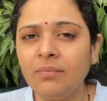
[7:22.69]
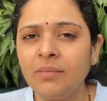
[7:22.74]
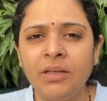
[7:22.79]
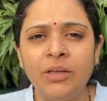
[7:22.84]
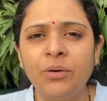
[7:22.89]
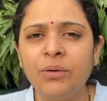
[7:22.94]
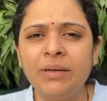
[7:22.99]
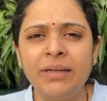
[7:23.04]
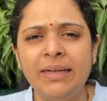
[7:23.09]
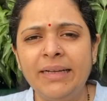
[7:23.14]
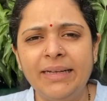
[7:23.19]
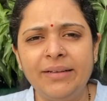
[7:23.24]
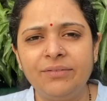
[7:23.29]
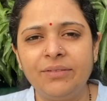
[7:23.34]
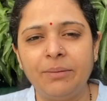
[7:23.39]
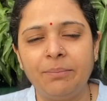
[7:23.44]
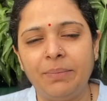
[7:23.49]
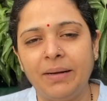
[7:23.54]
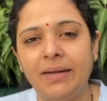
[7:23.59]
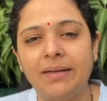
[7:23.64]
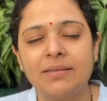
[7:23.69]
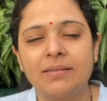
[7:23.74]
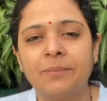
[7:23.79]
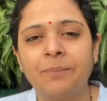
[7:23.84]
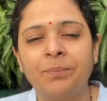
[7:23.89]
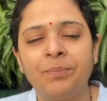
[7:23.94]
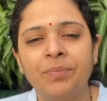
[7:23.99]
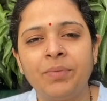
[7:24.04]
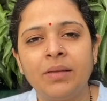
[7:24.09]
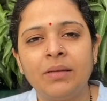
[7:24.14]
You want to leave the place.
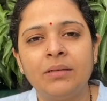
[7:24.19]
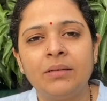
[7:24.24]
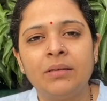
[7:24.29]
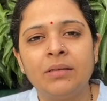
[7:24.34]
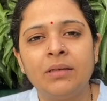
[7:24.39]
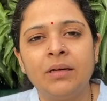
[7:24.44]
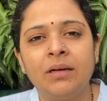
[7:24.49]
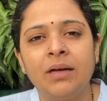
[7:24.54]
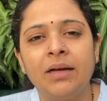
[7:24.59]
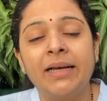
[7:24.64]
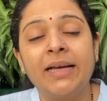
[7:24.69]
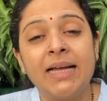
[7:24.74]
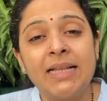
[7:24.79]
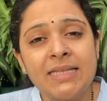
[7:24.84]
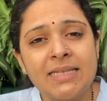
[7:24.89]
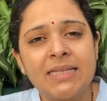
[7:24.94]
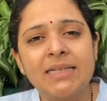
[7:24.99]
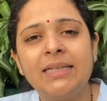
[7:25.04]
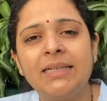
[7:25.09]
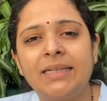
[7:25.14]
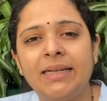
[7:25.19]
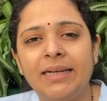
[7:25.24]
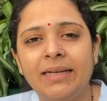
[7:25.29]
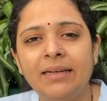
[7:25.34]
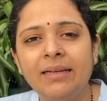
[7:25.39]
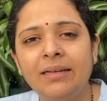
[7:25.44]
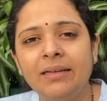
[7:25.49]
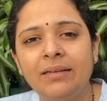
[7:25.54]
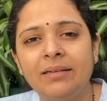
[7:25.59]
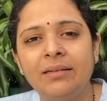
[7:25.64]
Considering